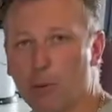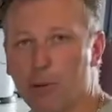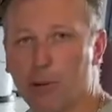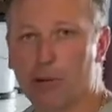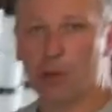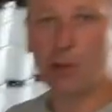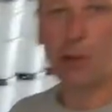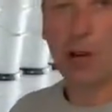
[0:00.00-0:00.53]

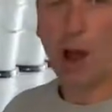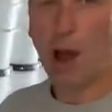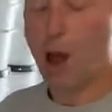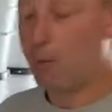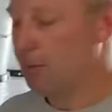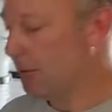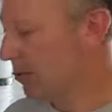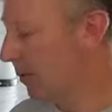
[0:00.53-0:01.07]
different
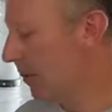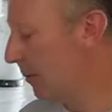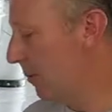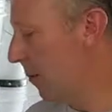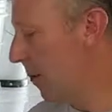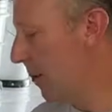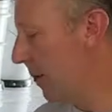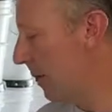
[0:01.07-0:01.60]
jobs,
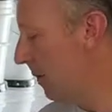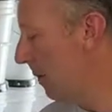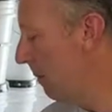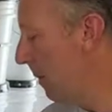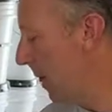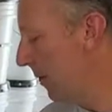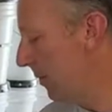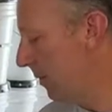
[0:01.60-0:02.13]
trying to get the
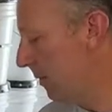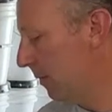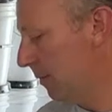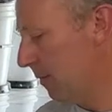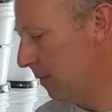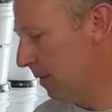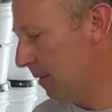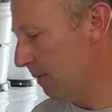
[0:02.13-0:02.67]
best
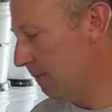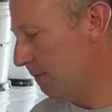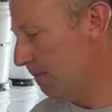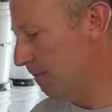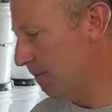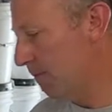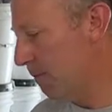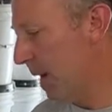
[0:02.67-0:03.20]

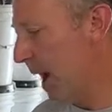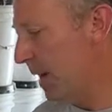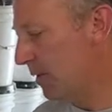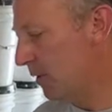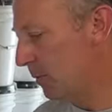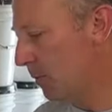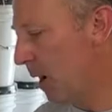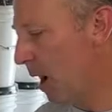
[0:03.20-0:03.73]

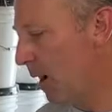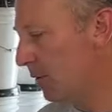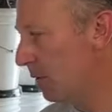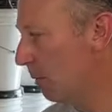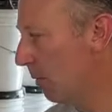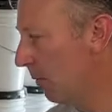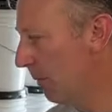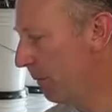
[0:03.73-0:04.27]
match as
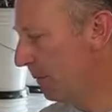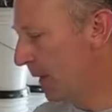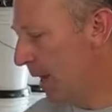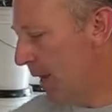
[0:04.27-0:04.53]
possible.